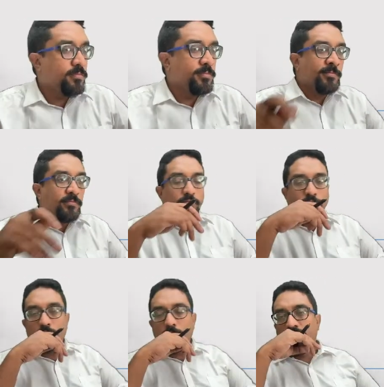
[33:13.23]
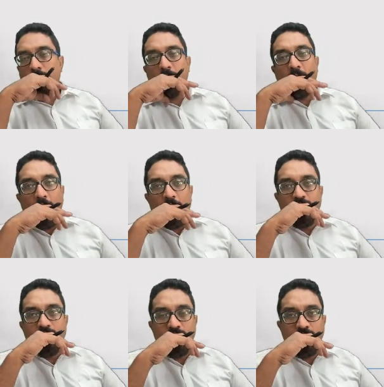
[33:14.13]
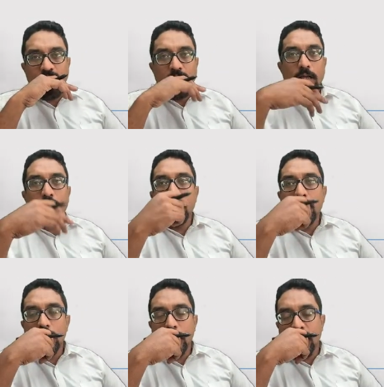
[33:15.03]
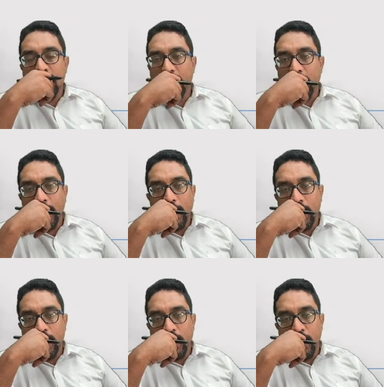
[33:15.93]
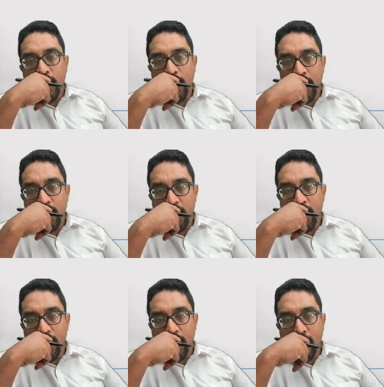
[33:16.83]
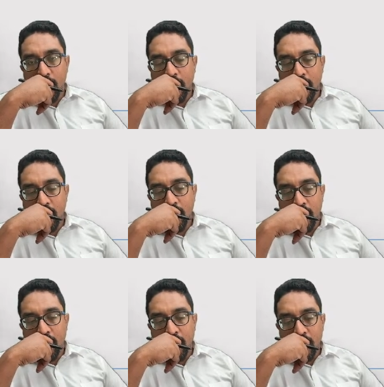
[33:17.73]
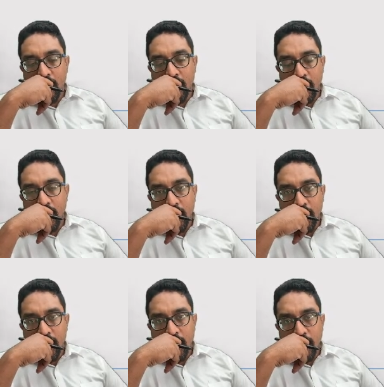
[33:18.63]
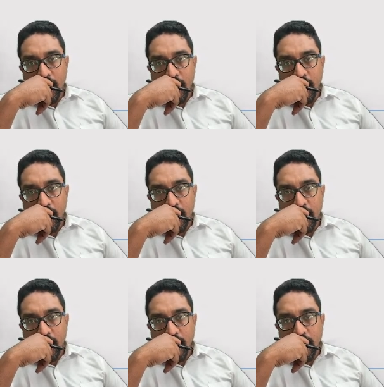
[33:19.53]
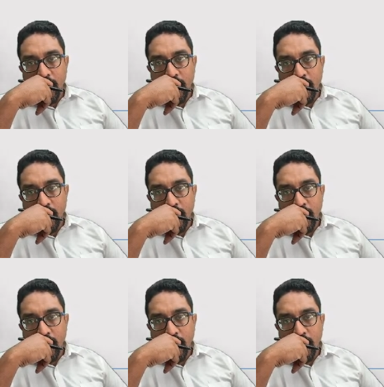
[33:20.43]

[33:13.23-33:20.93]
No one is speaking in this clip.